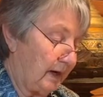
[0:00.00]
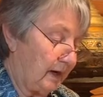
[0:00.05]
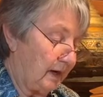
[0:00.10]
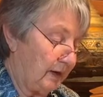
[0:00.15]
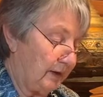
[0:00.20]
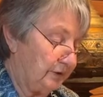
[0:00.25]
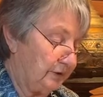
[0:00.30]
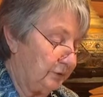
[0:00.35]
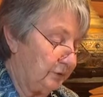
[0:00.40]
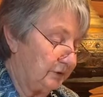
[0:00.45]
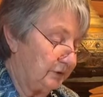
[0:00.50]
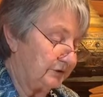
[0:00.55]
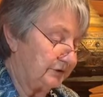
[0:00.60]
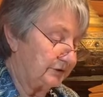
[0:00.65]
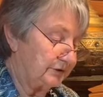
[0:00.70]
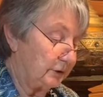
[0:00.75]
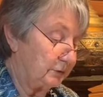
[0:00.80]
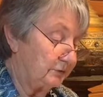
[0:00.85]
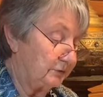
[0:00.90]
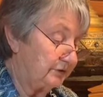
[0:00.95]
Are you
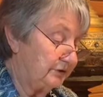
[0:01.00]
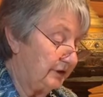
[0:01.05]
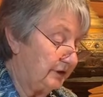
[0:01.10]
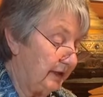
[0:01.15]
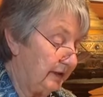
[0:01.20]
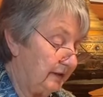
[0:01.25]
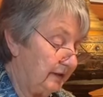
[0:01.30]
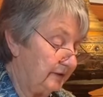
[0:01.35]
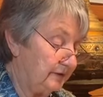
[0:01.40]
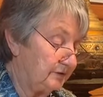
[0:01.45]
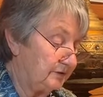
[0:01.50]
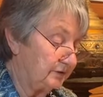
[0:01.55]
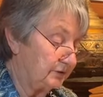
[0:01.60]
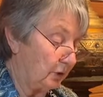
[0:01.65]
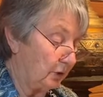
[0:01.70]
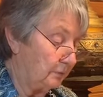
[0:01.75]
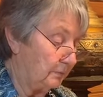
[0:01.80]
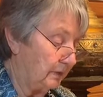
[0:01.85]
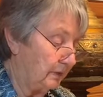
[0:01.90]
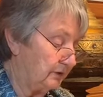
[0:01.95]
associating
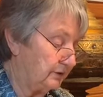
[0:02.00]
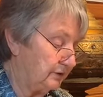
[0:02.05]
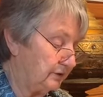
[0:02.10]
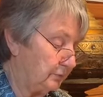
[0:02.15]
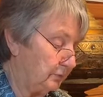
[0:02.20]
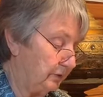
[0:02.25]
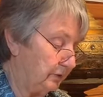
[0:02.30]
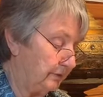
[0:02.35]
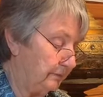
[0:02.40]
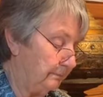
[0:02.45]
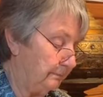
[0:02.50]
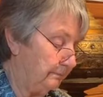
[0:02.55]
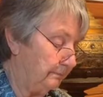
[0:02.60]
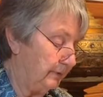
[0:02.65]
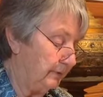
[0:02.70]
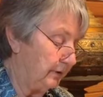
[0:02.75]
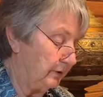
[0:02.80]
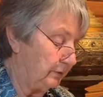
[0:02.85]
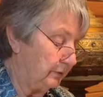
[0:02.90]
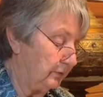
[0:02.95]
so much with
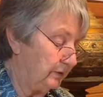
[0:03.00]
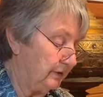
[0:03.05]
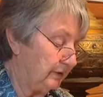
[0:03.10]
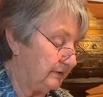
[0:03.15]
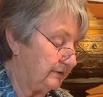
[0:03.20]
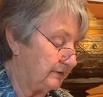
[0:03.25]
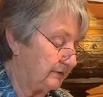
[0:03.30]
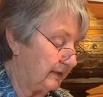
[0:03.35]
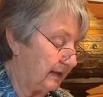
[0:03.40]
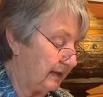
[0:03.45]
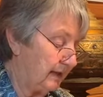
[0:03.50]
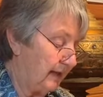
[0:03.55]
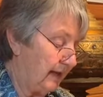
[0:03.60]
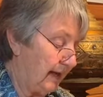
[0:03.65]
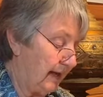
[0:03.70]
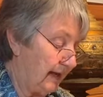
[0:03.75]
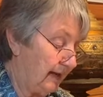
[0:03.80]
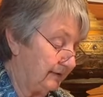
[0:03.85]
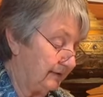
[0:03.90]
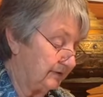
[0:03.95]
bhikkhunis
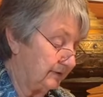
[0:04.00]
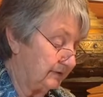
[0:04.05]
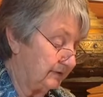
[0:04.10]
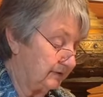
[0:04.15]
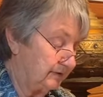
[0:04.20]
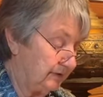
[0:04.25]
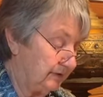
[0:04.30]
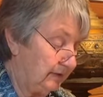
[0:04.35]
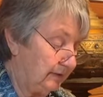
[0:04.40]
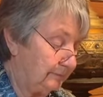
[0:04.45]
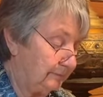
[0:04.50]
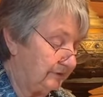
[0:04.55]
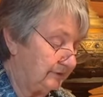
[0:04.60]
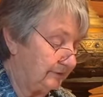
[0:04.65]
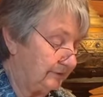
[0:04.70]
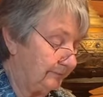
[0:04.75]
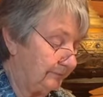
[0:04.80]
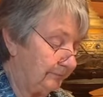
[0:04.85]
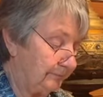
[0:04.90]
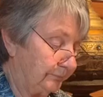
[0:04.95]
as it
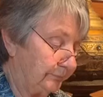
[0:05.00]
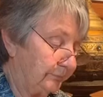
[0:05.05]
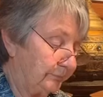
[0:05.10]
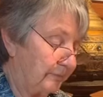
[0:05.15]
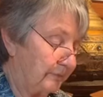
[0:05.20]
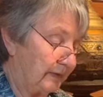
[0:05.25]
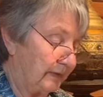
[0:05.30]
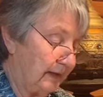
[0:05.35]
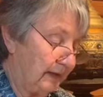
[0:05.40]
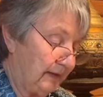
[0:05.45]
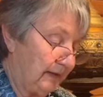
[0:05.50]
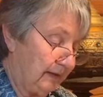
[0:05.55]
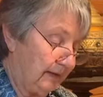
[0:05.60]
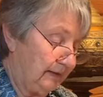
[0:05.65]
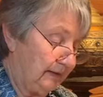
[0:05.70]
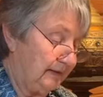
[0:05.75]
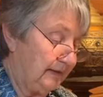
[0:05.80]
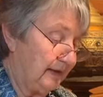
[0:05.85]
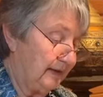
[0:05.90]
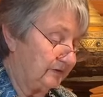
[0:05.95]
seems?
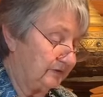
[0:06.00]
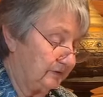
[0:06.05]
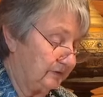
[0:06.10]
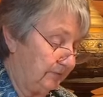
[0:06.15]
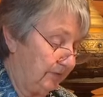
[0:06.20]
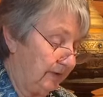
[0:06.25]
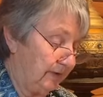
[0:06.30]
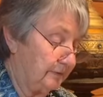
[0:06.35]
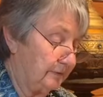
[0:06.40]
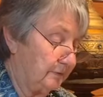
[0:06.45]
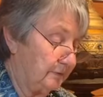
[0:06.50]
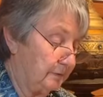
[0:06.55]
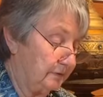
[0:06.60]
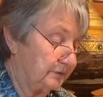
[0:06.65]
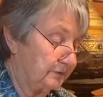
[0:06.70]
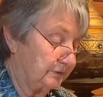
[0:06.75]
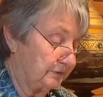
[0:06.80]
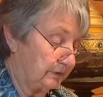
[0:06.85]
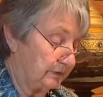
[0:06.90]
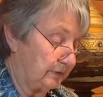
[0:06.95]
Yes, Venerable
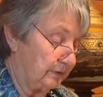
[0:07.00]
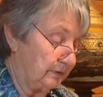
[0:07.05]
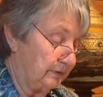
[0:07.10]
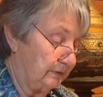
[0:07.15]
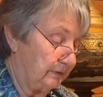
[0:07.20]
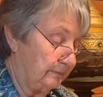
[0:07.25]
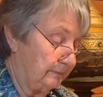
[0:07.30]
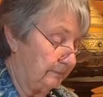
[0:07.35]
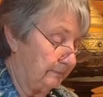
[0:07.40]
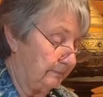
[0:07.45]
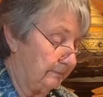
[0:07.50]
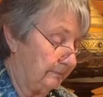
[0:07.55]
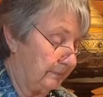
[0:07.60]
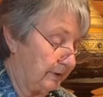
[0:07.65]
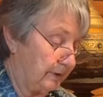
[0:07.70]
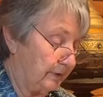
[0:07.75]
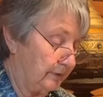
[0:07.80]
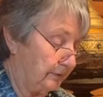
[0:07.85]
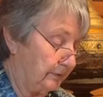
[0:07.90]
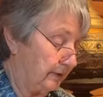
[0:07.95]
Sir,
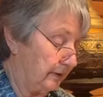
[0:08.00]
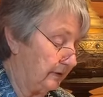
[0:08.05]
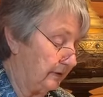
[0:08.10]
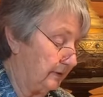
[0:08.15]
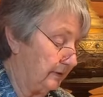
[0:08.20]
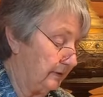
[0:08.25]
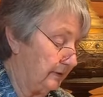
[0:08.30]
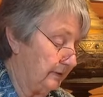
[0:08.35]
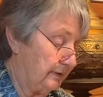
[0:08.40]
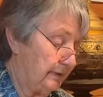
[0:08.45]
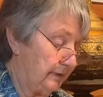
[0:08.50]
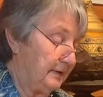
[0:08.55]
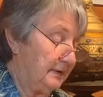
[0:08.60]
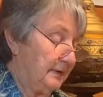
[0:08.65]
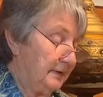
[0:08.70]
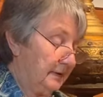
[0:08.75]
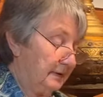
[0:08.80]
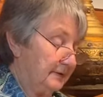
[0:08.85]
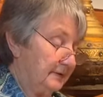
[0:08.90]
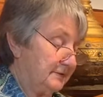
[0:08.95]
Paguna
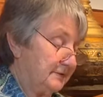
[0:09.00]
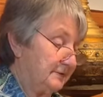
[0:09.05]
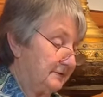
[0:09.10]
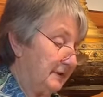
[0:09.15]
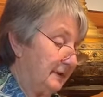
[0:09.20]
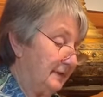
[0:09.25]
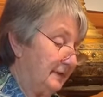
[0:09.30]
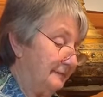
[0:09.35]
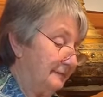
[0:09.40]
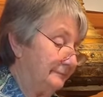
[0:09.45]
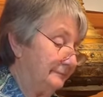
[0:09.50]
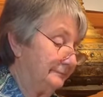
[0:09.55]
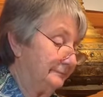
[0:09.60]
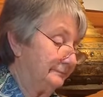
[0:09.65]
said.